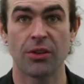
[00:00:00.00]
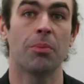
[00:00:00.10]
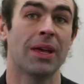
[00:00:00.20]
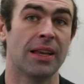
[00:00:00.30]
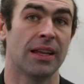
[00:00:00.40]

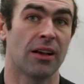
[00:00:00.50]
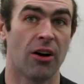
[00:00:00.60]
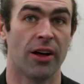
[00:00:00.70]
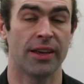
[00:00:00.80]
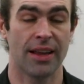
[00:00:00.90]
depending
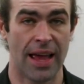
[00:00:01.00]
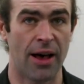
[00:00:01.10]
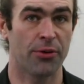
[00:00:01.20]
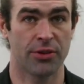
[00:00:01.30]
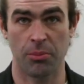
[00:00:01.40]
on
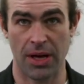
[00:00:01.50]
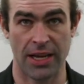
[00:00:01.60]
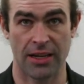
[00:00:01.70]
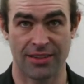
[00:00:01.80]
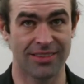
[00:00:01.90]
how
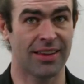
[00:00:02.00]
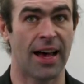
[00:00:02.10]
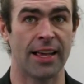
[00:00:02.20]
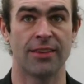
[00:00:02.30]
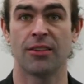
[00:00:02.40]
somebody
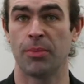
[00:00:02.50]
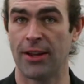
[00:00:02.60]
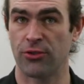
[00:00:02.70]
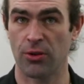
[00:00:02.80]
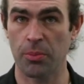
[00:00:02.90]
decides to
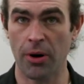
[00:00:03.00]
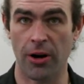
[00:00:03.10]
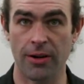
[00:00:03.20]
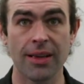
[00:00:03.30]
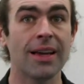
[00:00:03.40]
measure the
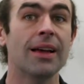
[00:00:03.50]
part.